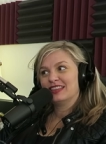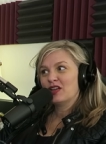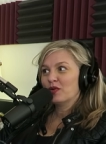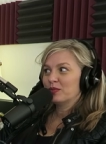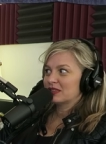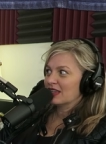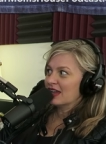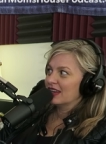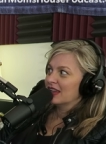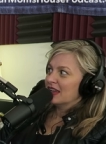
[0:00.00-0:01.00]
No, it's
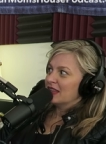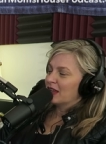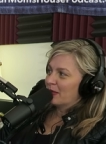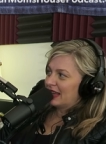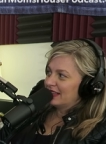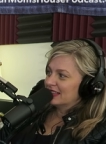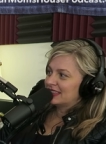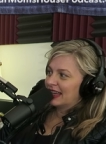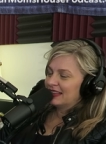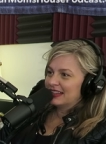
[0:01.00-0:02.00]
not. They're making this
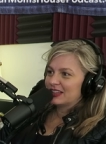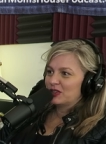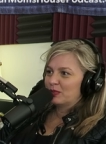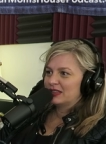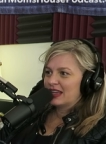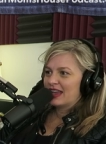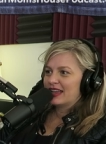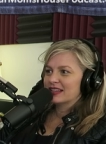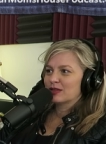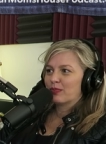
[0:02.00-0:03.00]
sound like you bidet
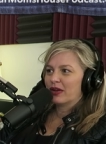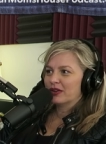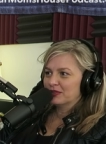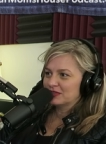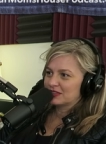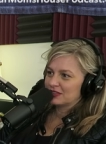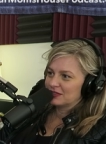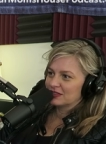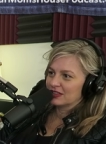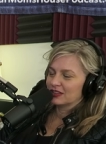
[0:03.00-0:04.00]
as opposed to
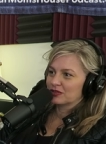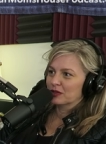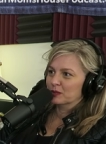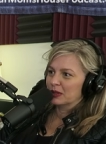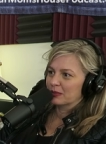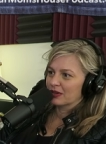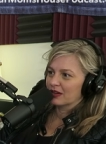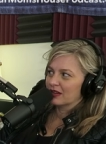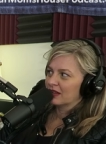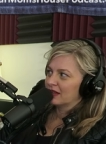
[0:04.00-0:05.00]
using the toilet paper.